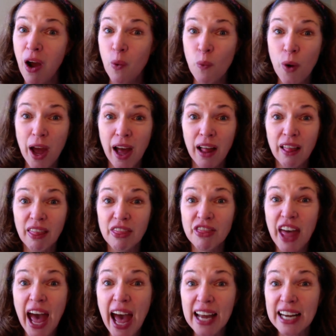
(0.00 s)
well,
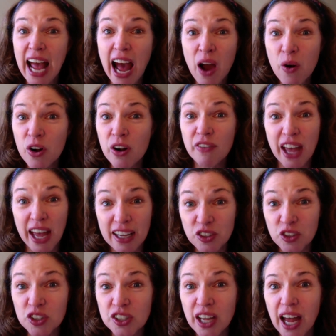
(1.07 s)
that hour of
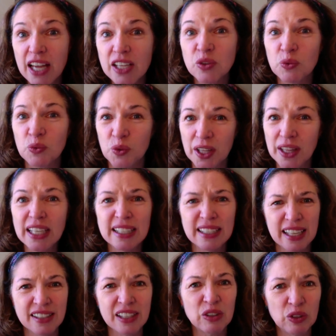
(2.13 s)
exercise really
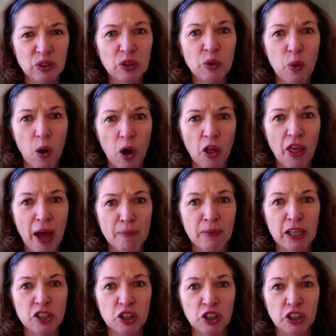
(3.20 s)
doesn't do you all that
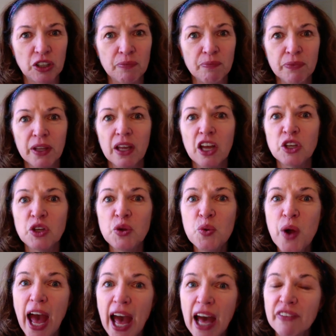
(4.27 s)
much good. You
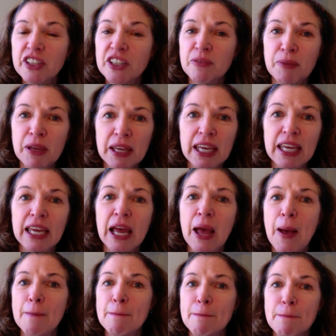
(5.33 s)
have to be
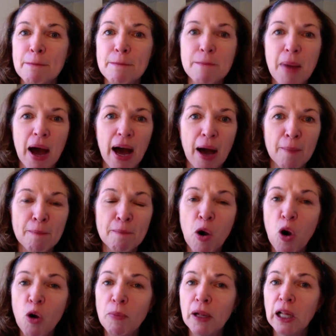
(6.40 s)

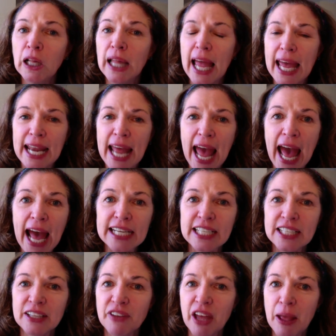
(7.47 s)
mobile and
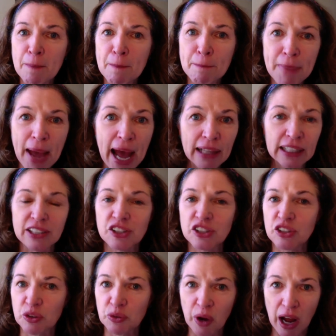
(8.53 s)
active and
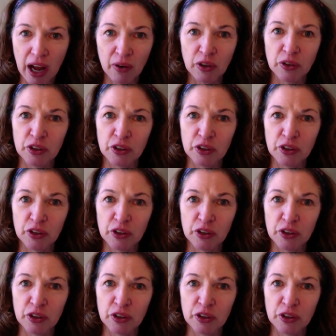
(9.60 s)
balanced throughout